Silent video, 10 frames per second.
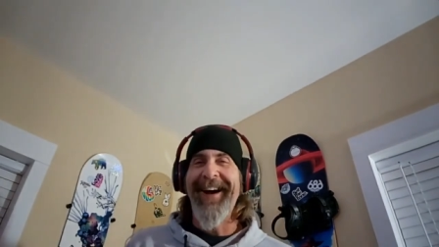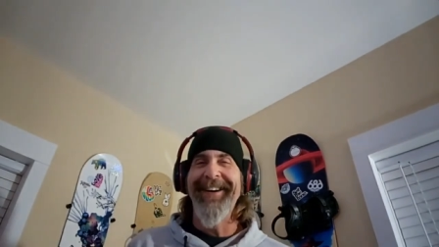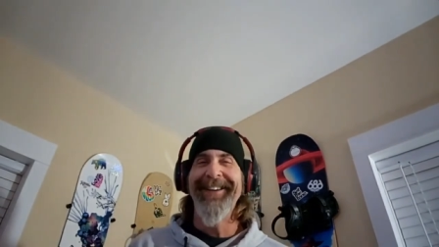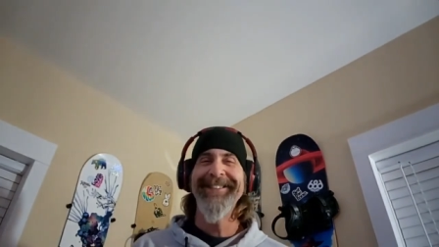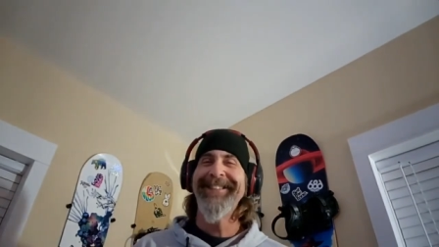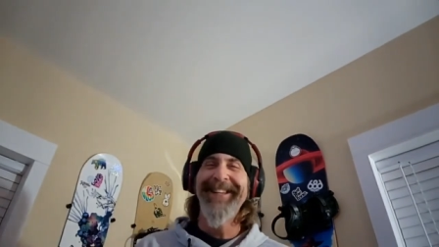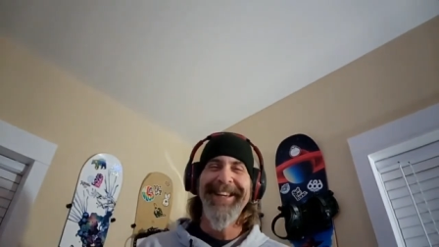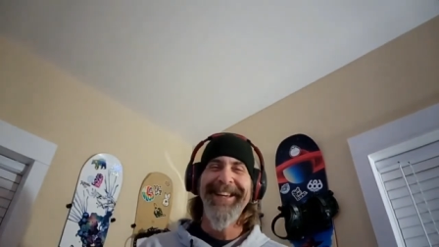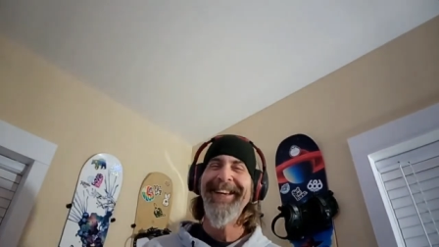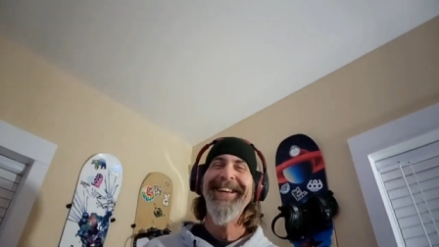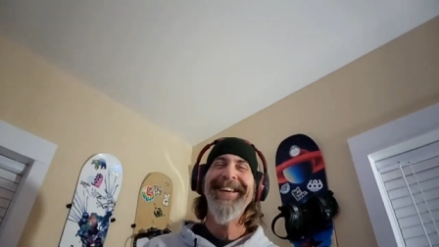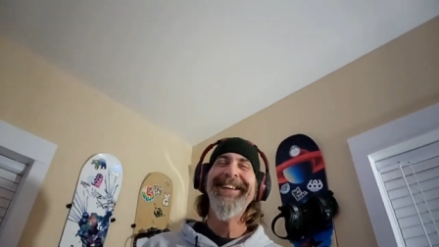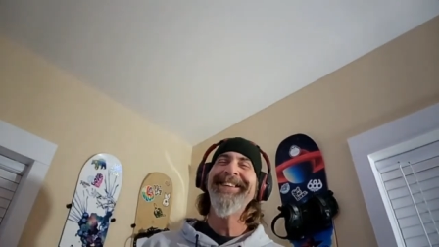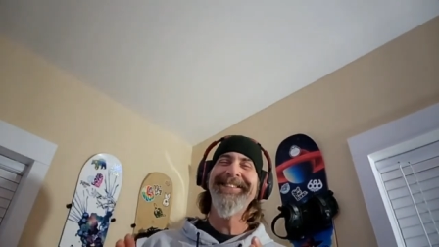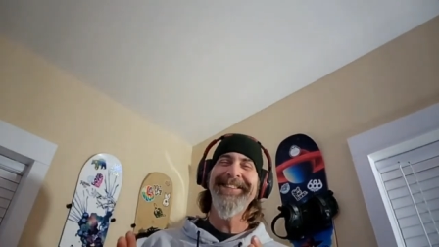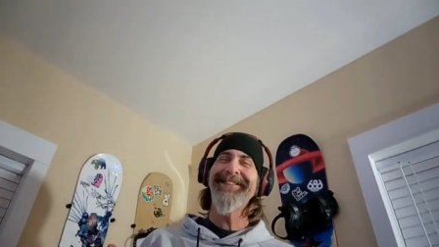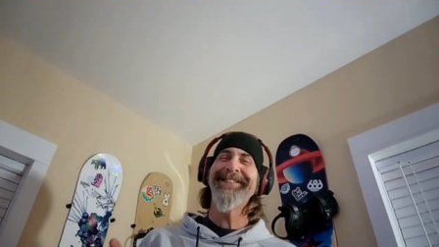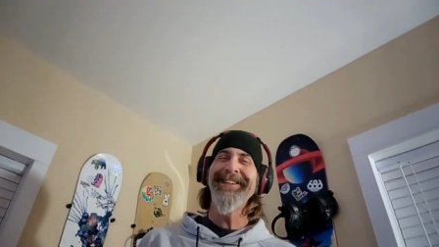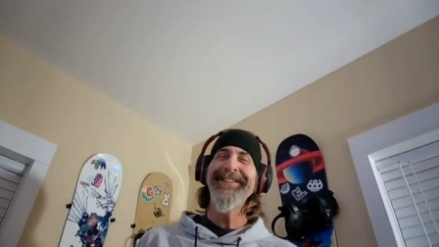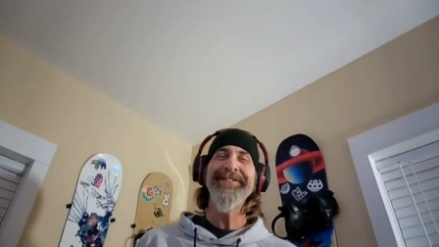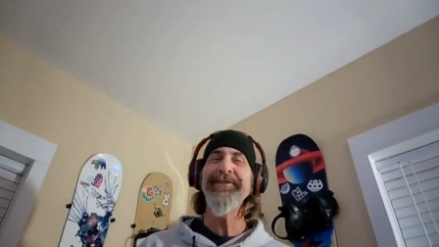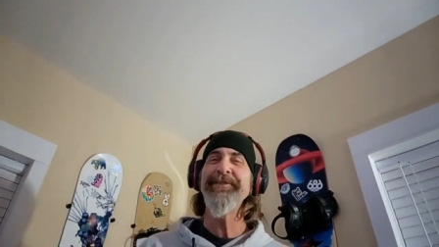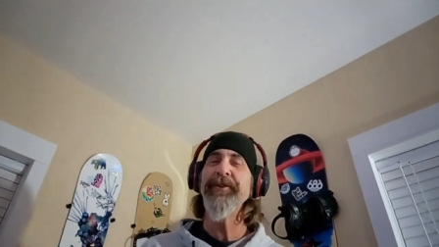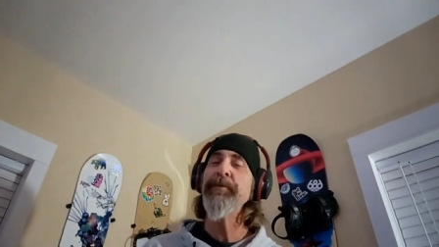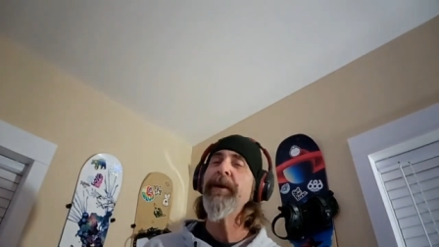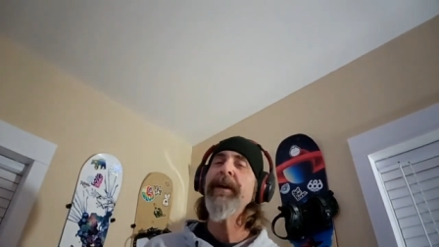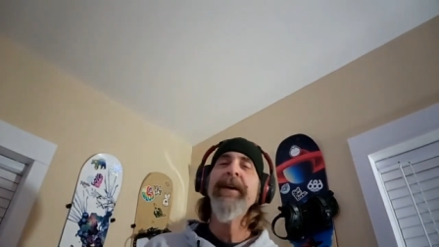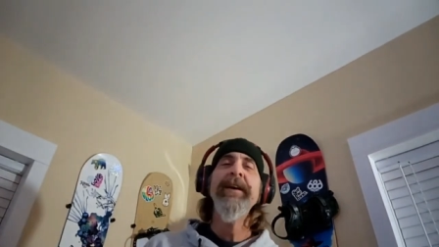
house, seriously, is YouTube.